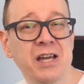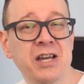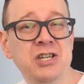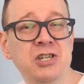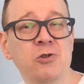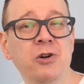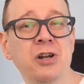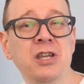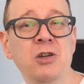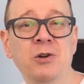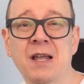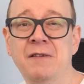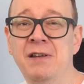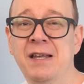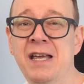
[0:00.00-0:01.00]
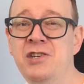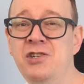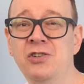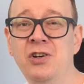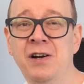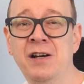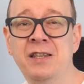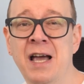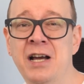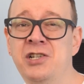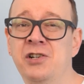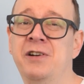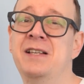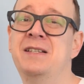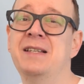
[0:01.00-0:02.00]
ensuring your navigation
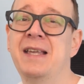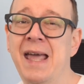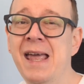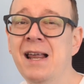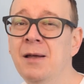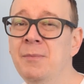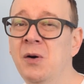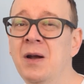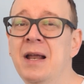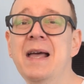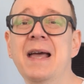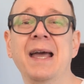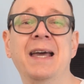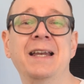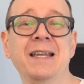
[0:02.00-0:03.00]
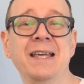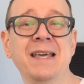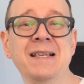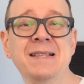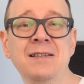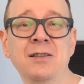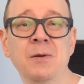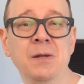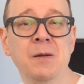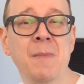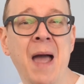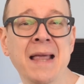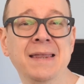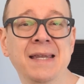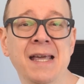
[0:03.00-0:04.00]
architecture is scalable and easy to
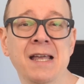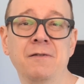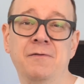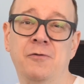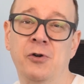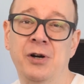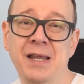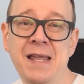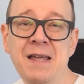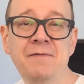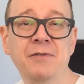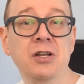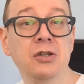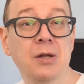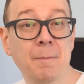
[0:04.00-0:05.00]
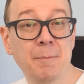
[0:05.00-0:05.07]
maintain for even the